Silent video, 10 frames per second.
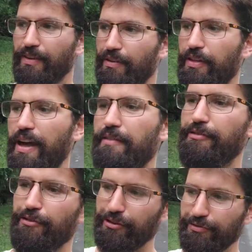that
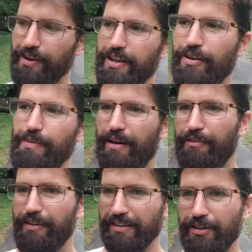first video about
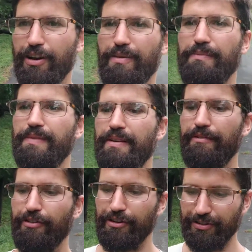victim
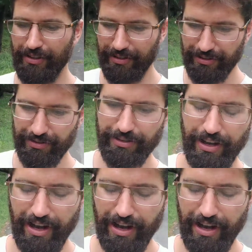versus,